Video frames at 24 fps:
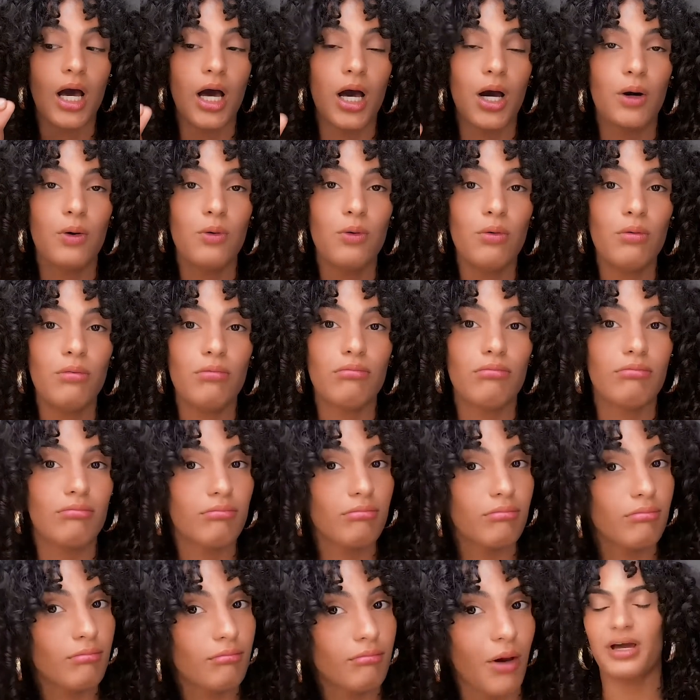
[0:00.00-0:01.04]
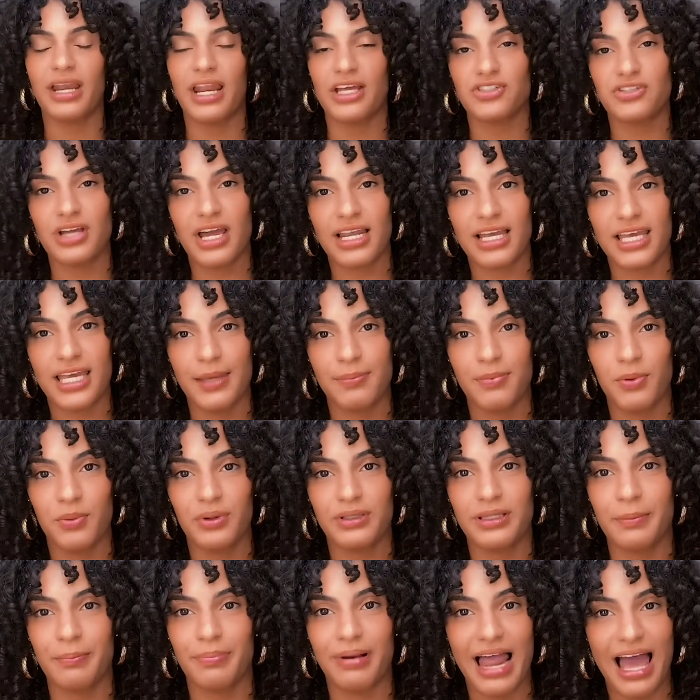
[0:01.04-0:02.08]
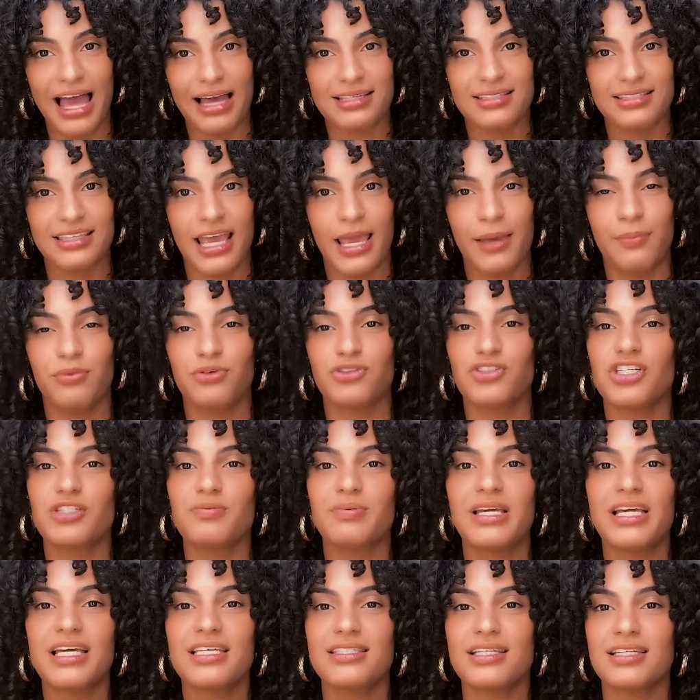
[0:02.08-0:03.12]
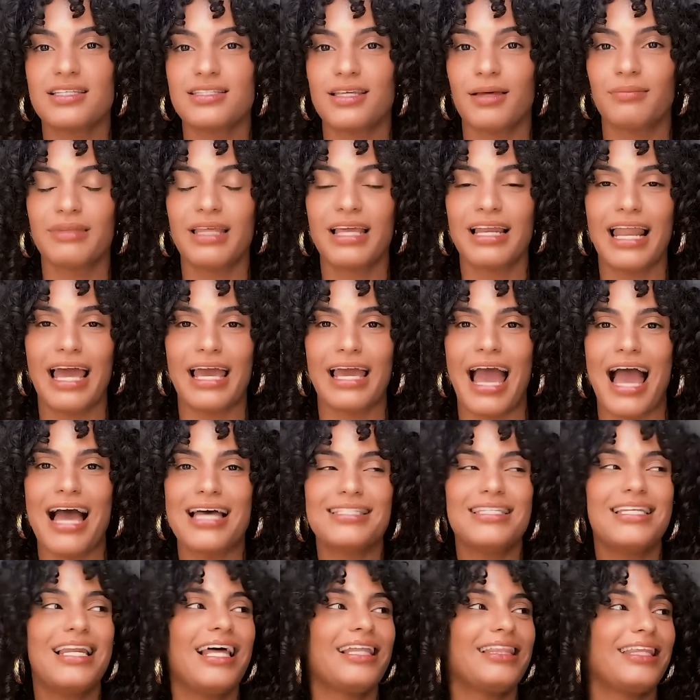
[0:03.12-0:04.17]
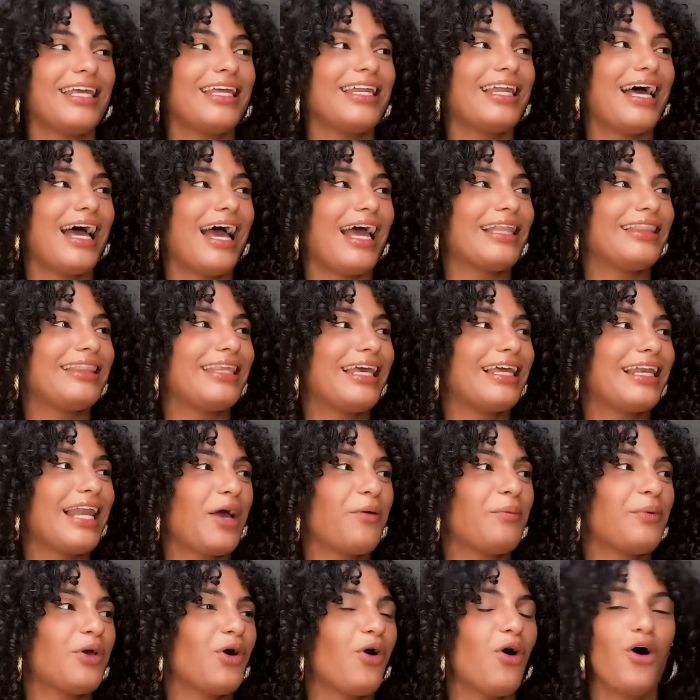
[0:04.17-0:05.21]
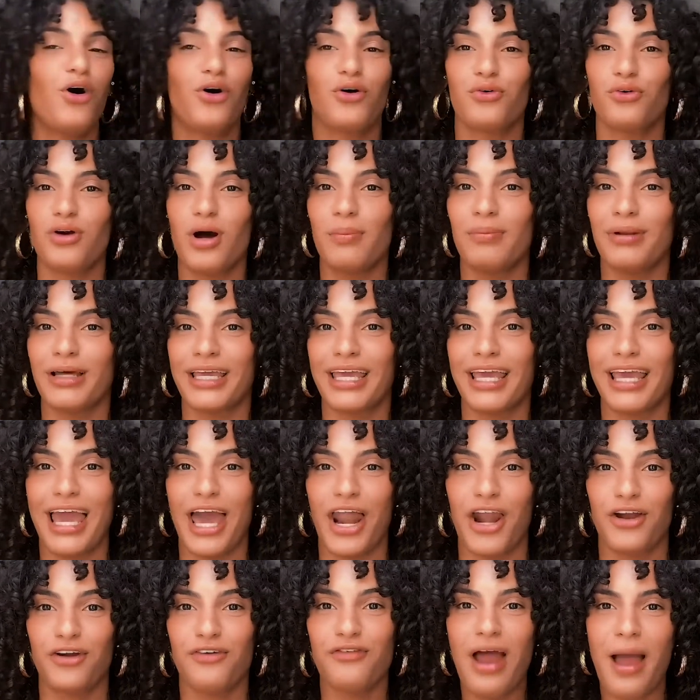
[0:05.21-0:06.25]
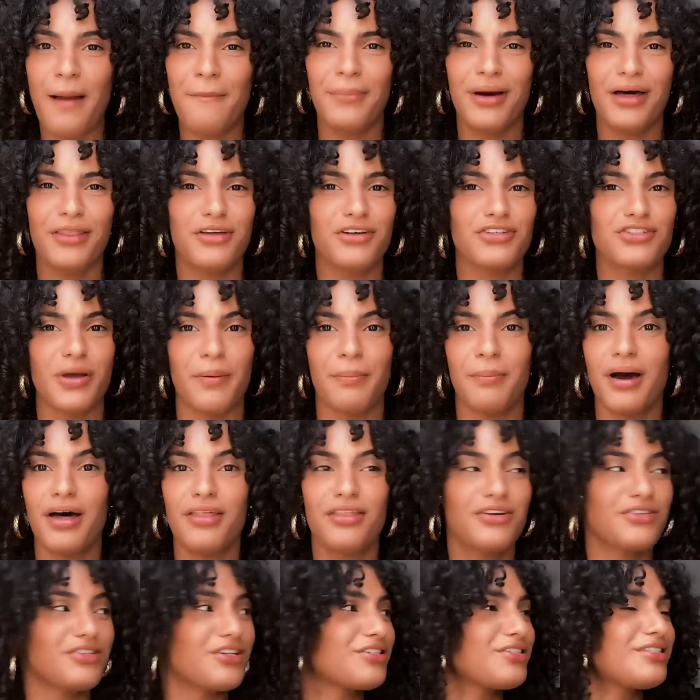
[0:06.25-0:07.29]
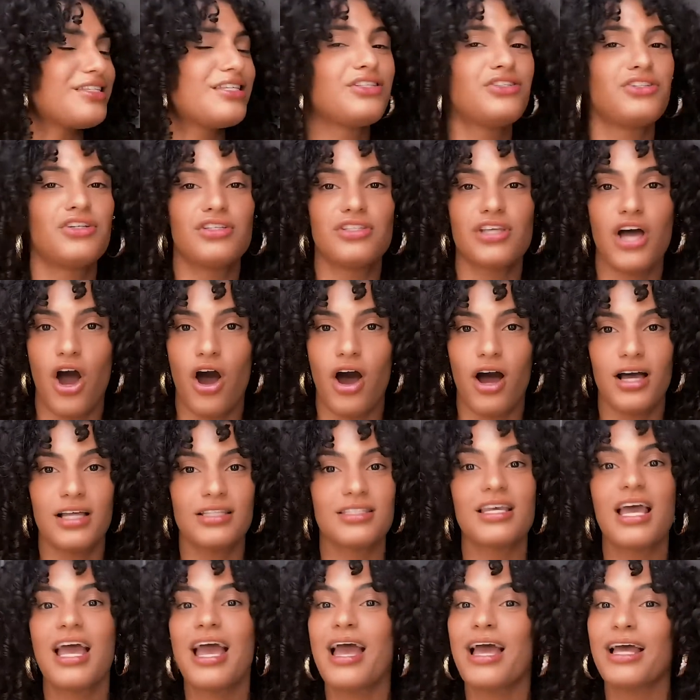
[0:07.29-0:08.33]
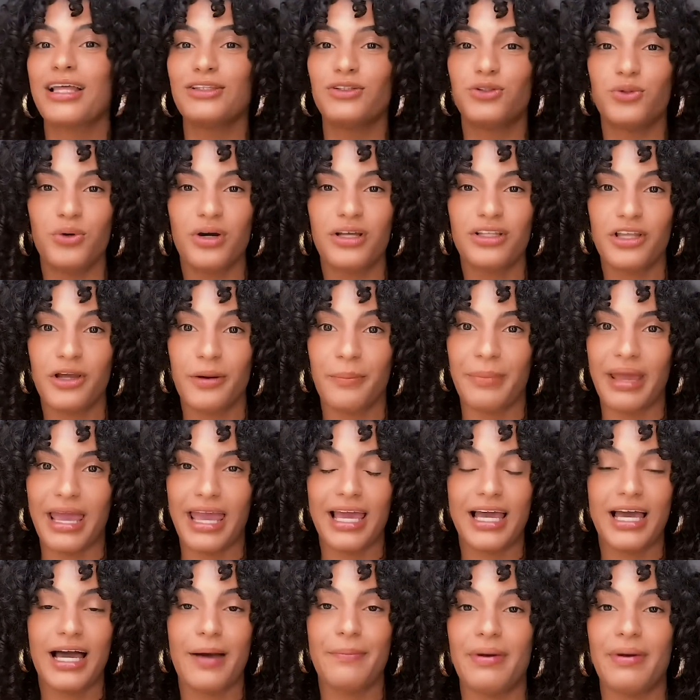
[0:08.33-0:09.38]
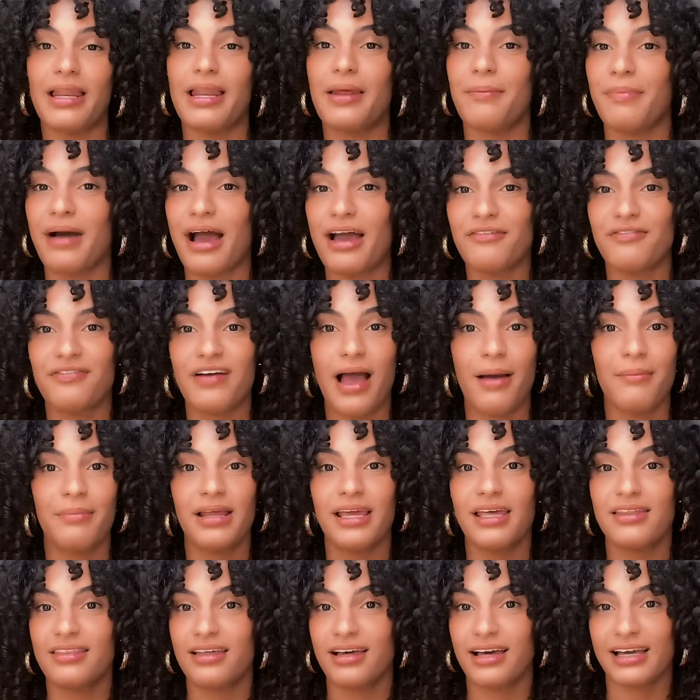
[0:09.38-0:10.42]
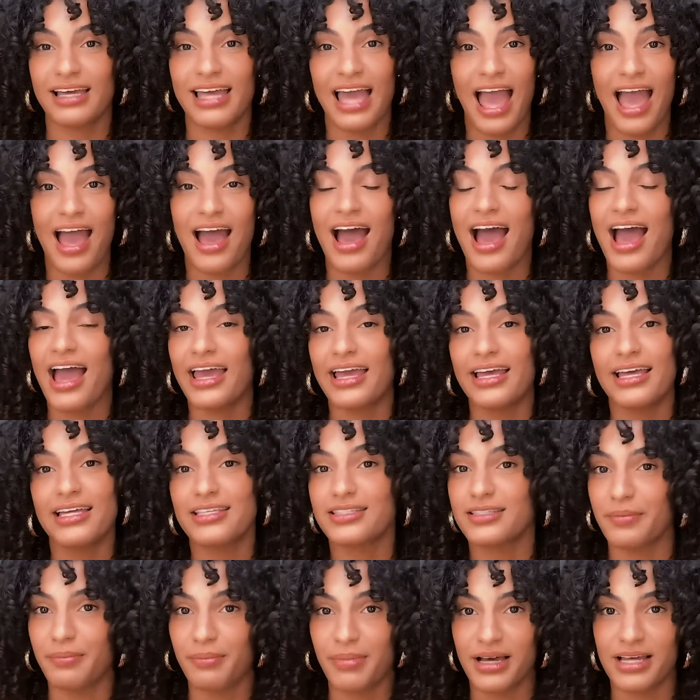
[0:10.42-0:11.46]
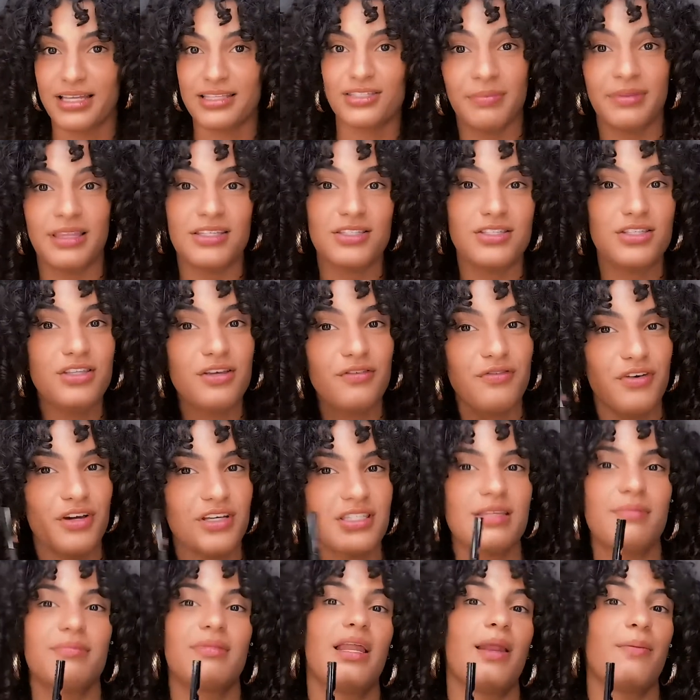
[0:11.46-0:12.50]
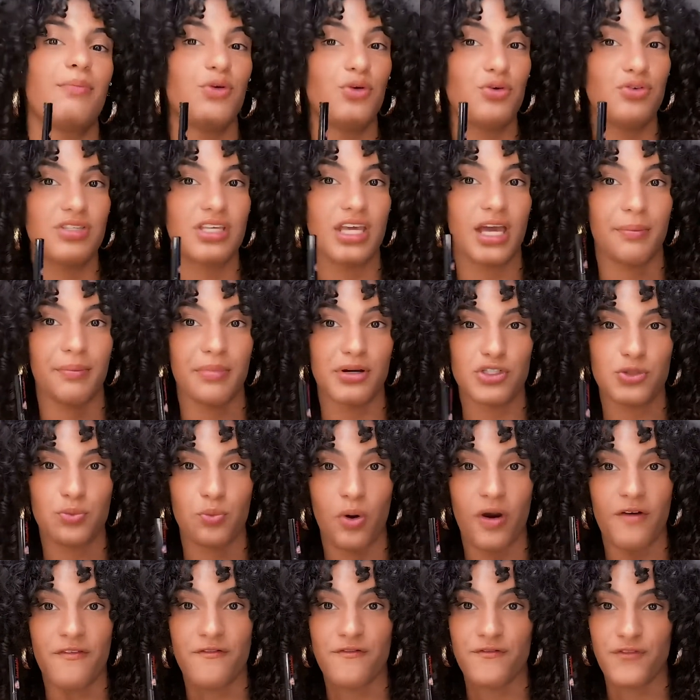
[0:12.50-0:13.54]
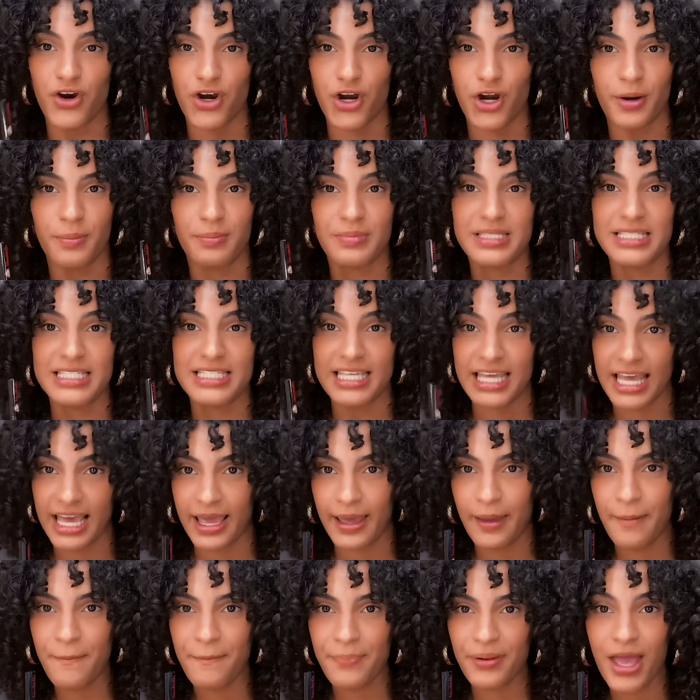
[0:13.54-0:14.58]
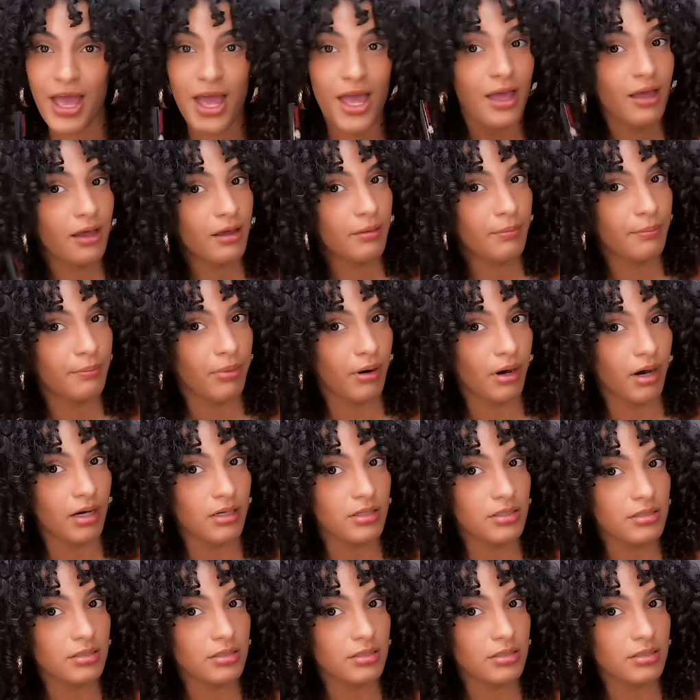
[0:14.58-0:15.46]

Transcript: Oh. And I try to keep it with the black staple just because it's something like, as a Latina, I think like we all grew up looking at our grandmothers, our mothers, our sisters, our aunts doing their makeup. in my family, the cat eye is a must. This is the first time that I'm using a much more firm tip. Pause.